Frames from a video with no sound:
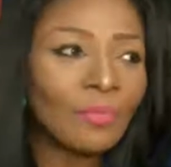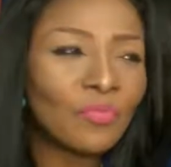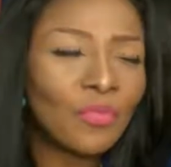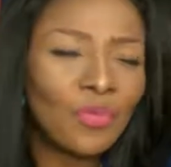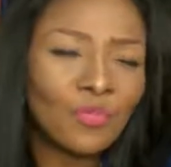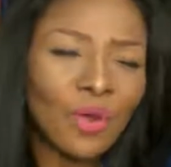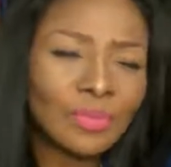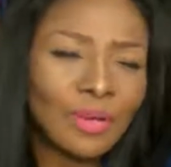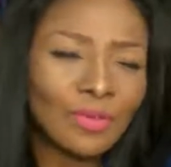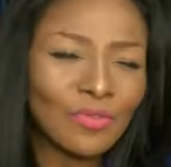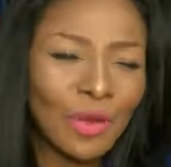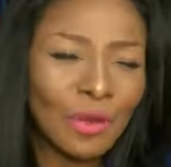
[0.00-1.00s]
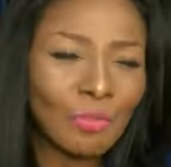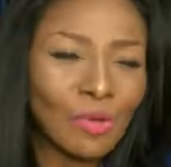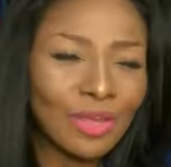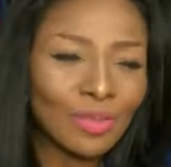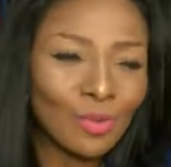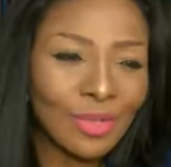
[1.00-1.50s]
few firms that I was very
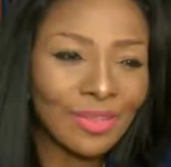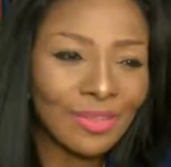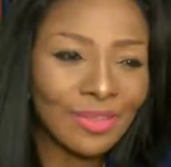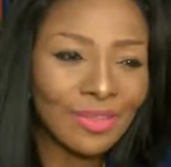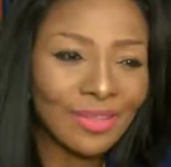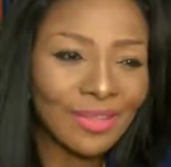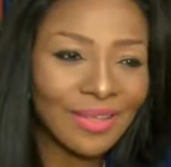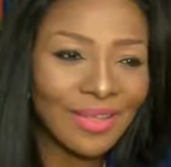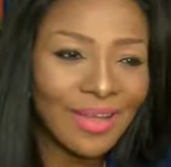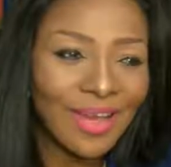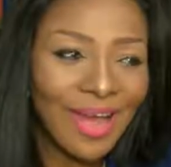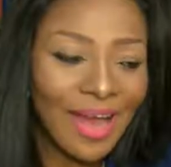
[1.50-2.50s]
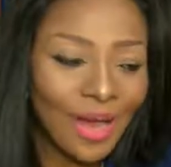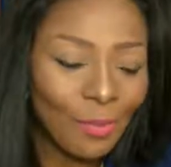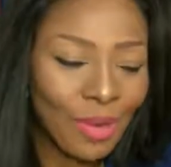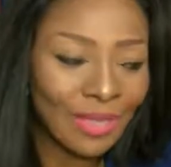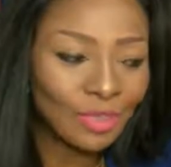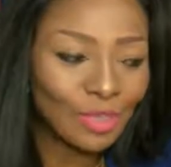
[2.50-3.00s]
impressed with.
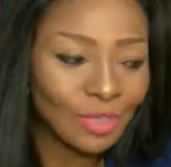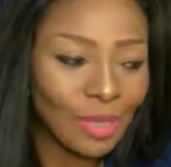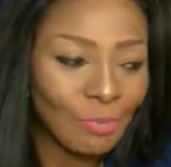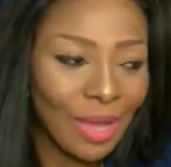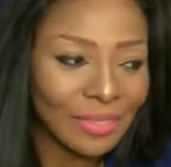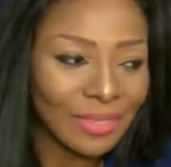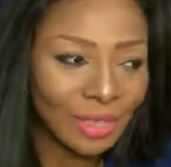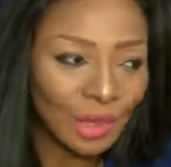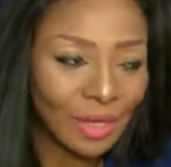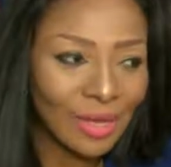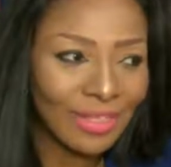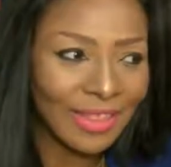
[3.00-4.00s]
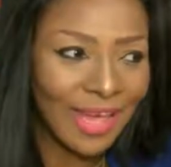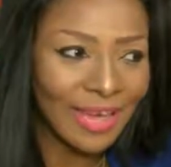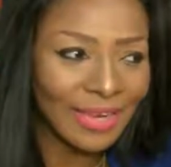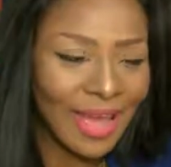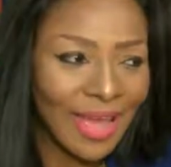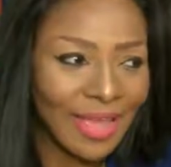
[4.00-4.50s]
I'd just come back to Nigeria
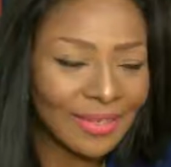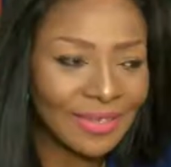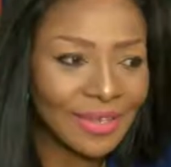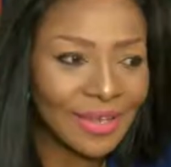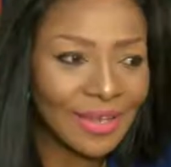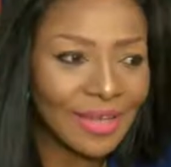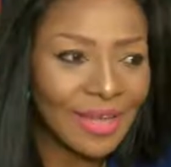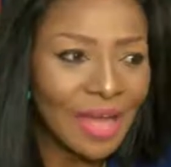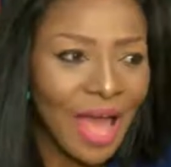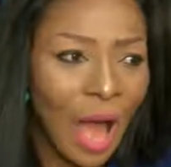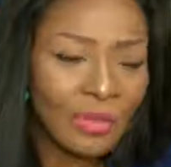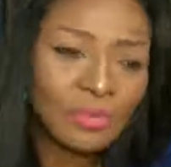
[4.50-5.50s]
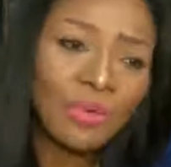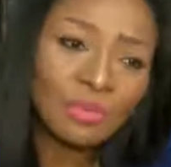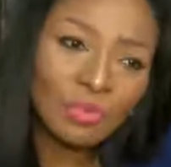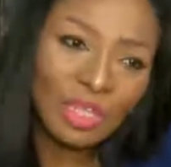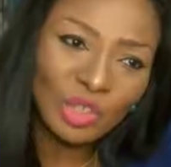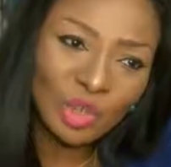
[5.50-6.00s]
then, and I was
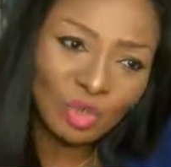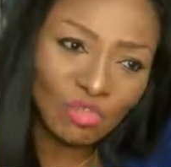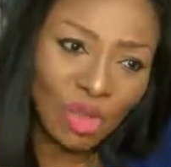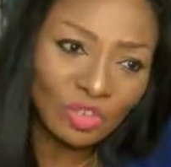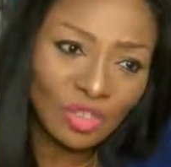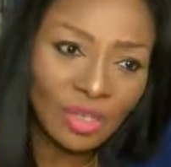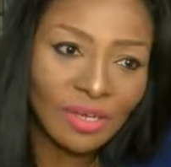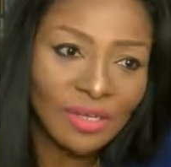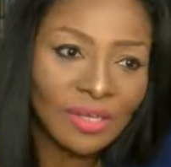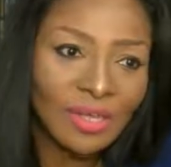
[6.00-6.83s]
impressed with their structure.